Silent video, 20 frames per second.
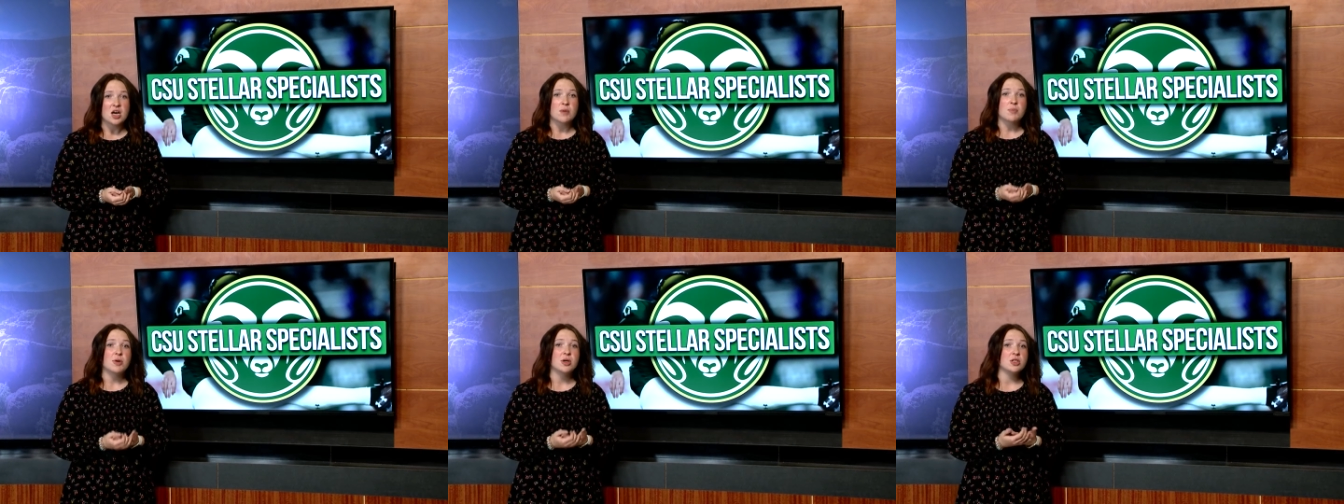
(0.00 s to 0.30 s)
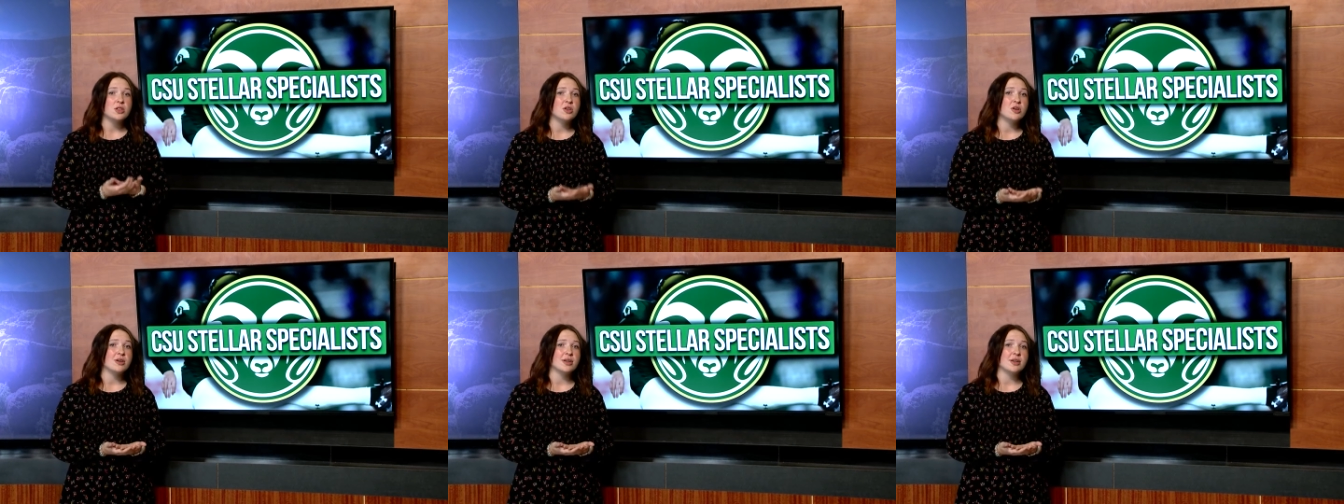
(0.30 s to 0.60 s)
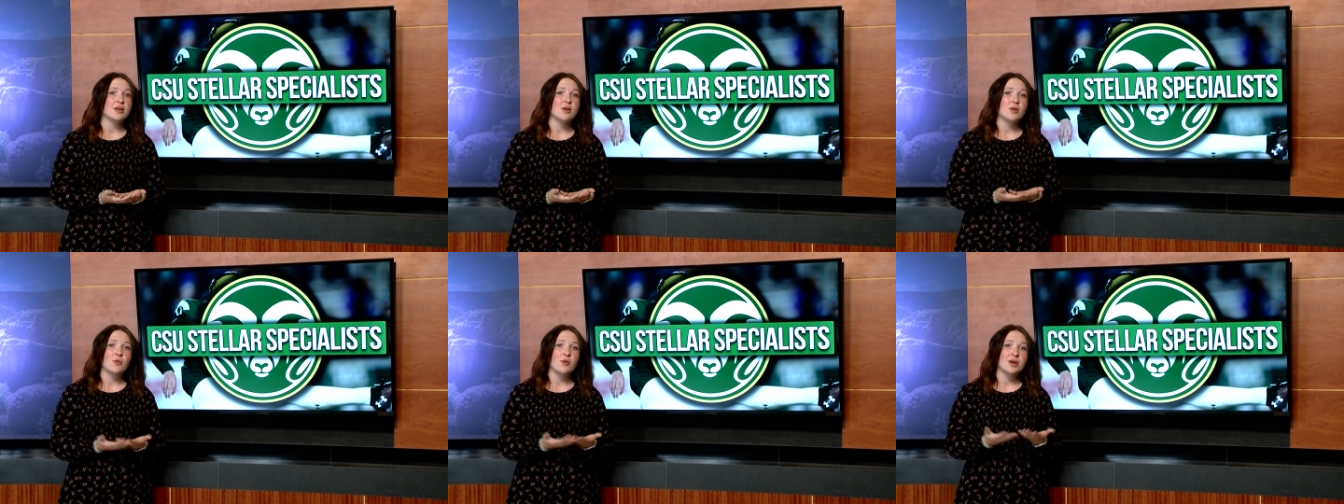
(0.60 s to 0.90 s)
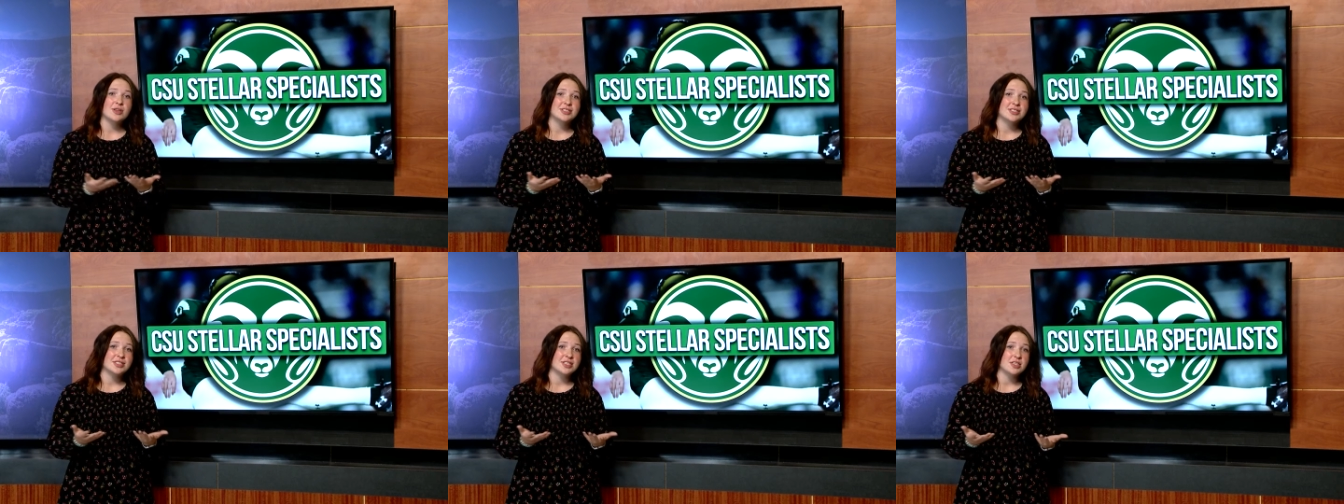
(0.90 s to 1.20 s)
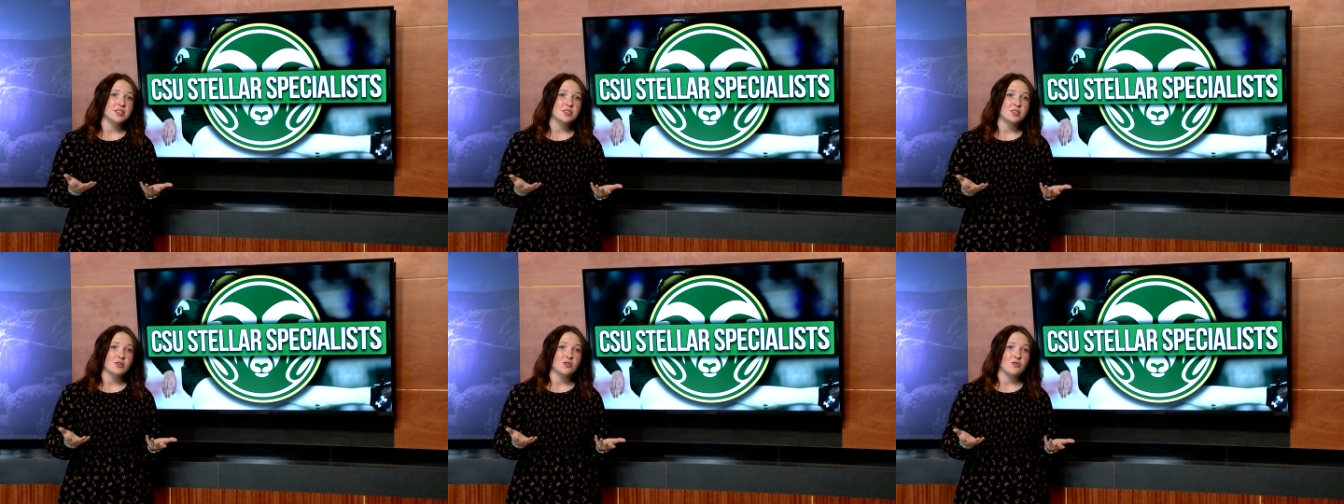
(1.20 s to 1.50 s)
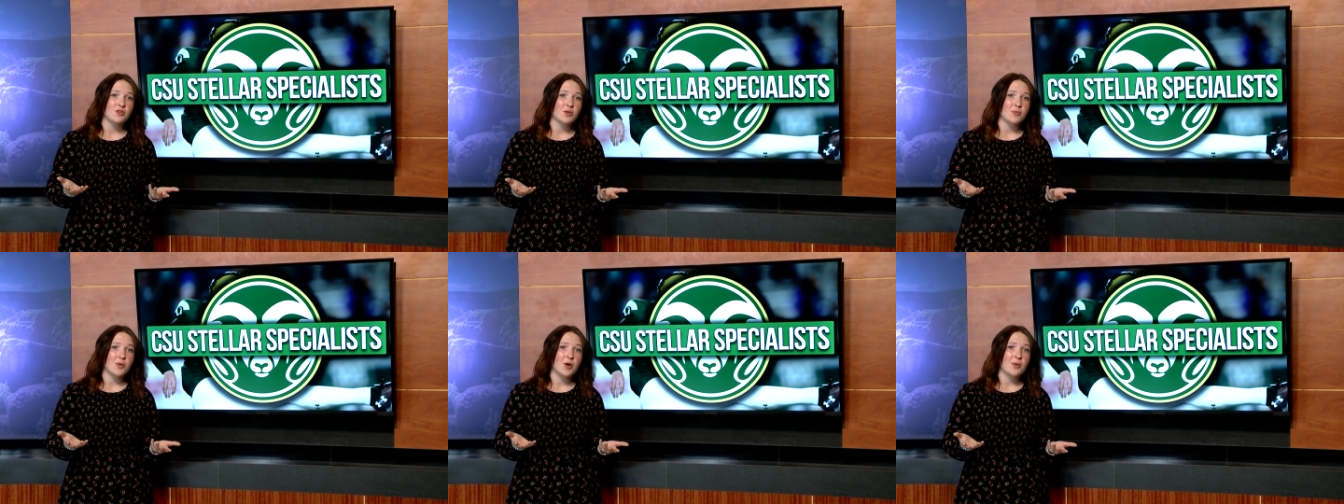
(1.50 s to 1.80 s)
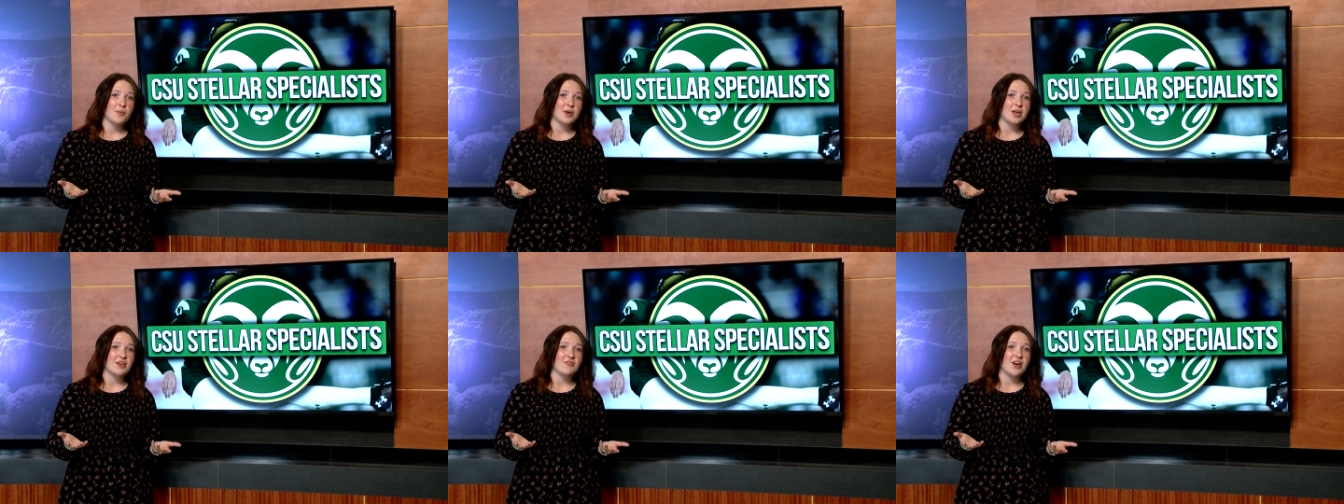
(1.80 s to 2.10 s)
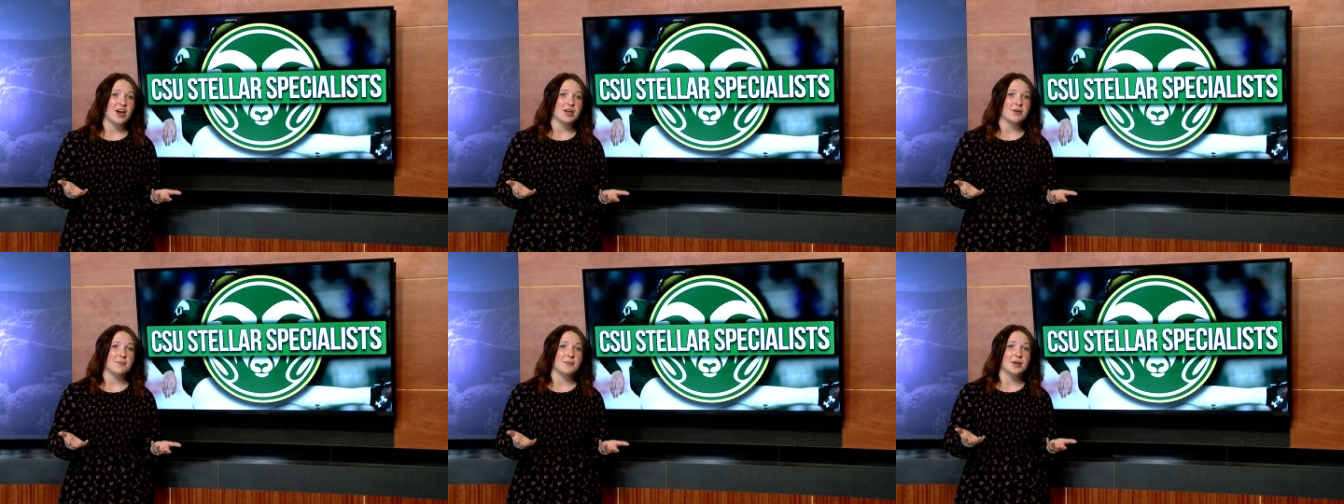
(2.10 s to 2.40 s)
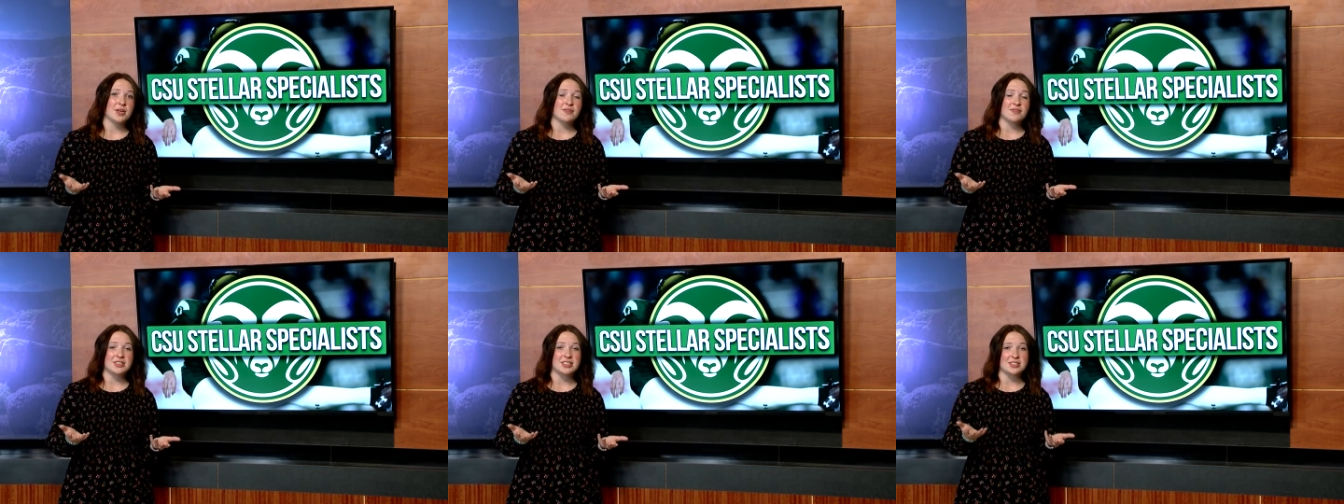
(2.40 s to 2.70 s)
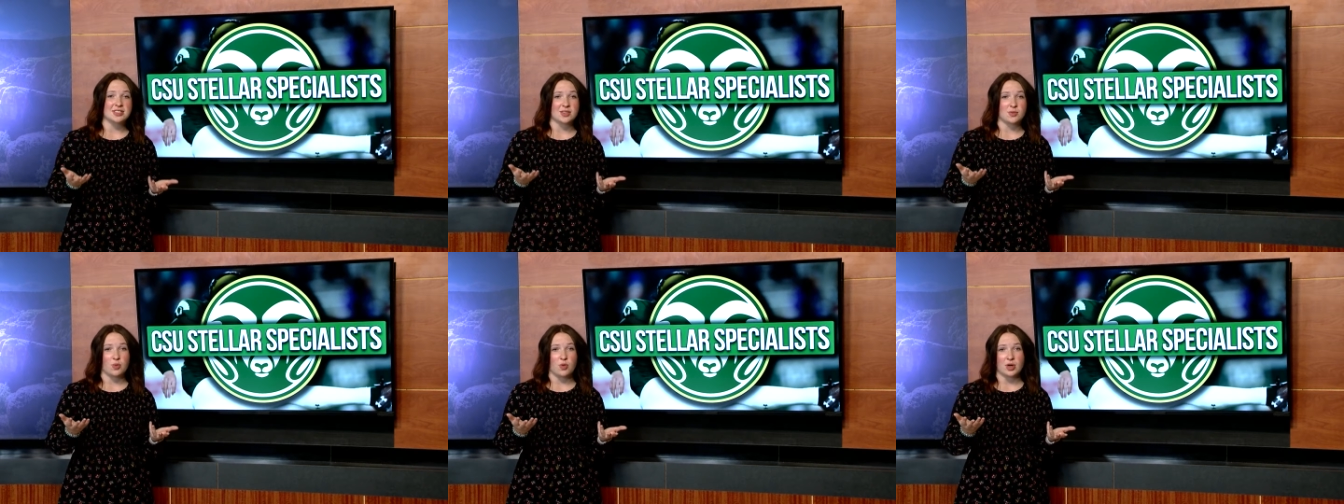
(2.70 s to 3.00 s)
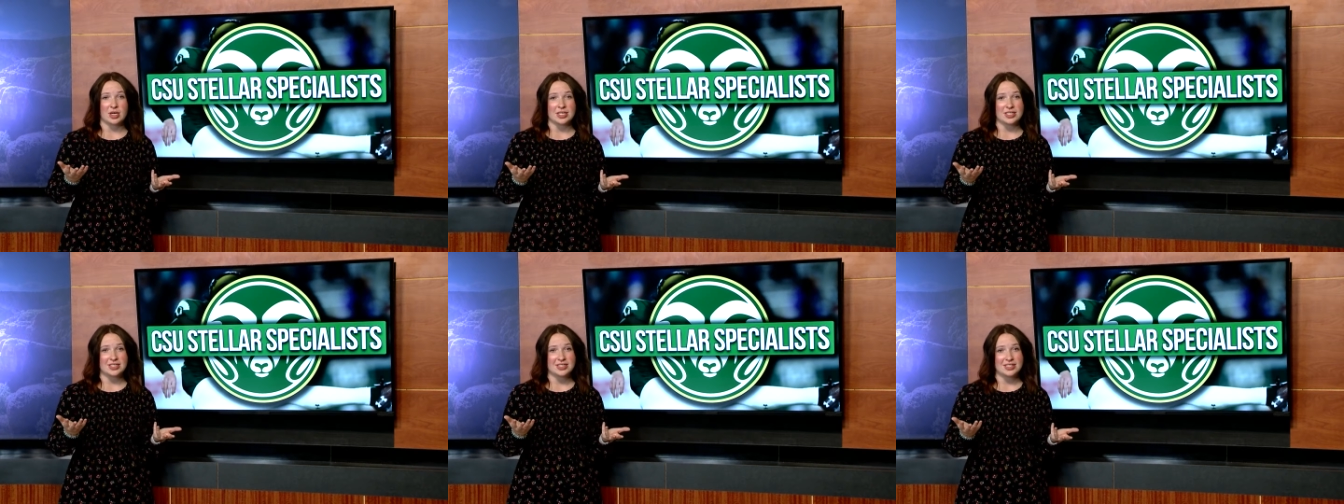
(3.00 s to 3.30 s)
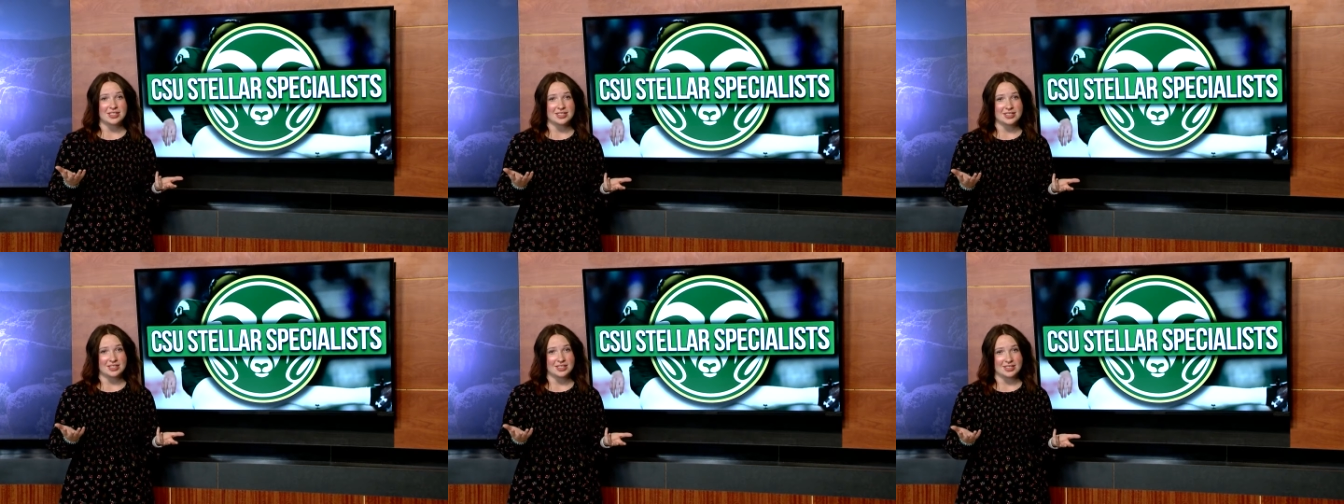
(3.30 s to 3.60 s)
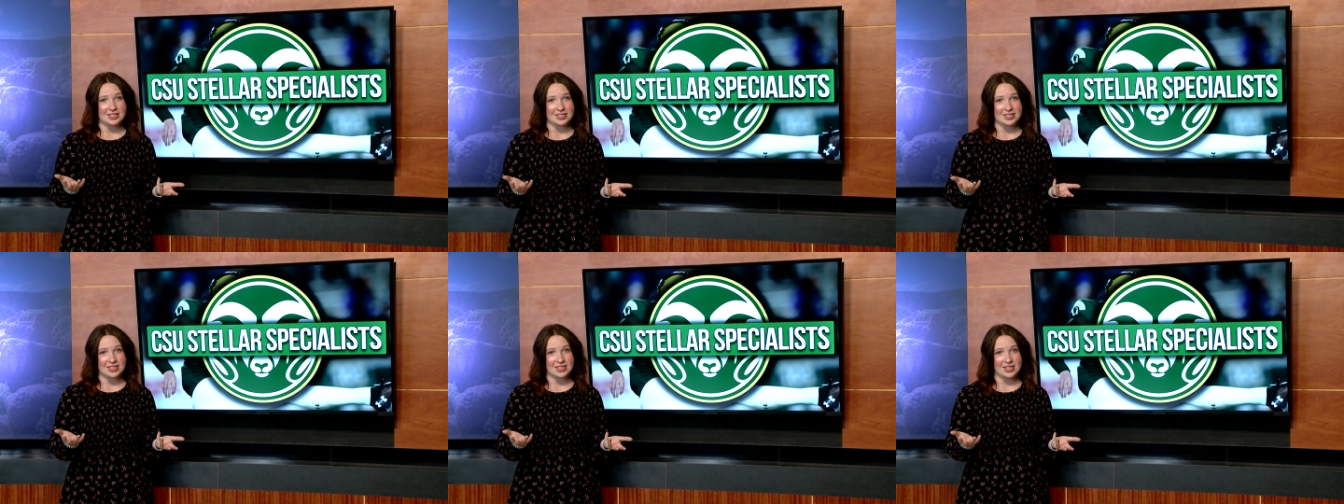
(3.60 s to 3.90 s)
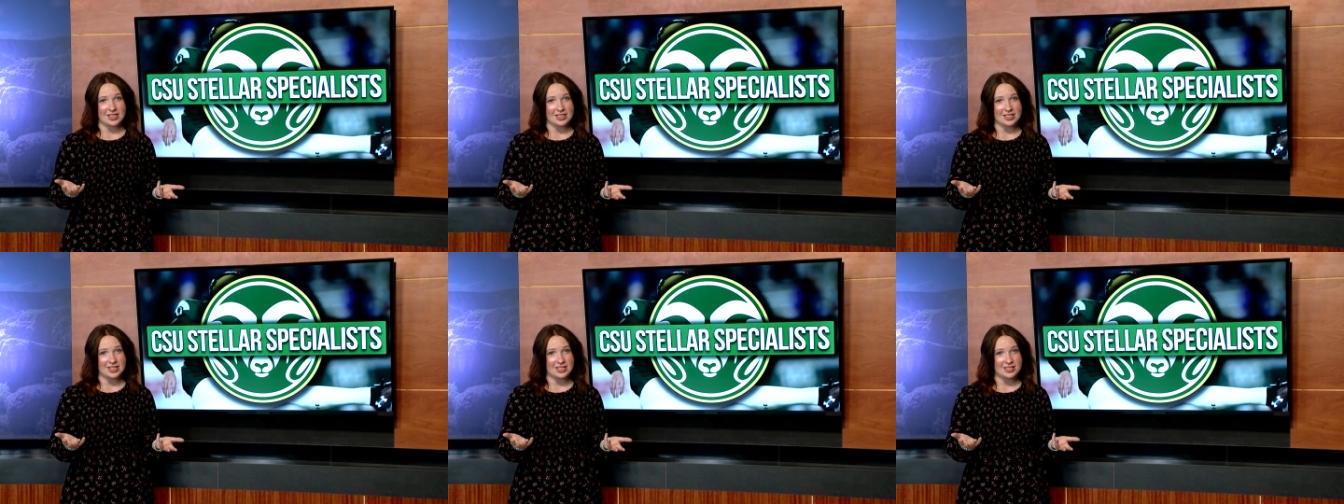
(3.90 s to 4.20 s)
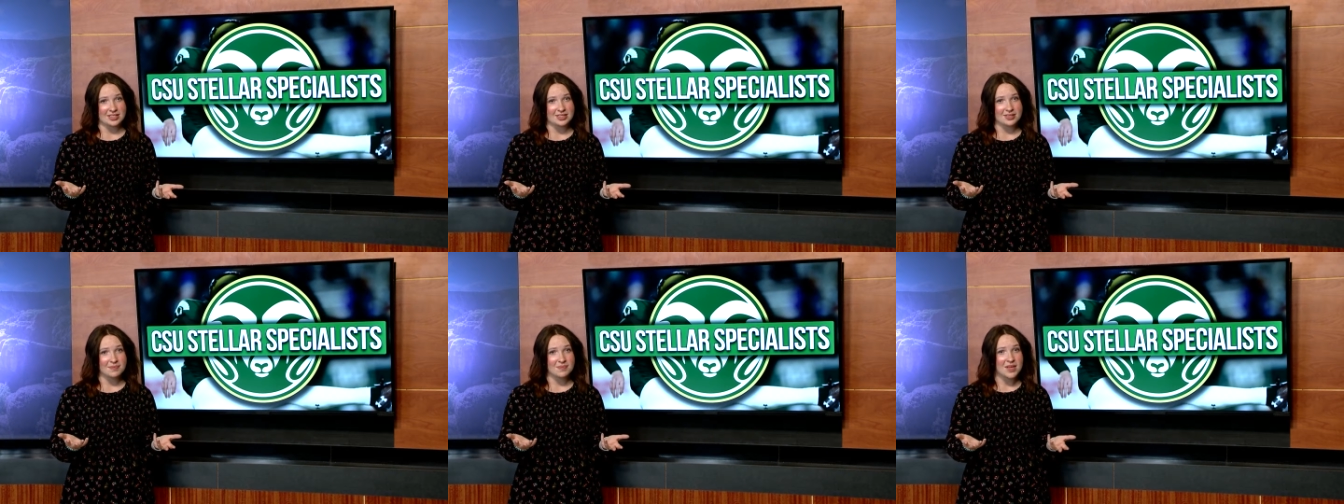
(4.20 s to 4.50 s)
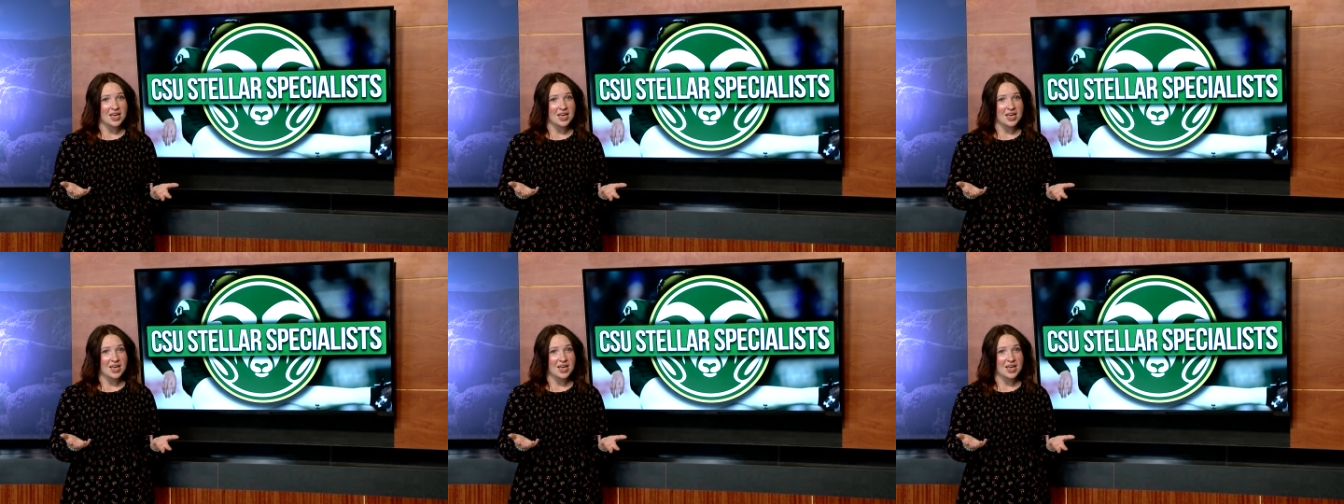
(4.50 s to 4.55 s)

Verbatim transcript: But look, while CSU football may have had a bit of a disappointing season to say the least,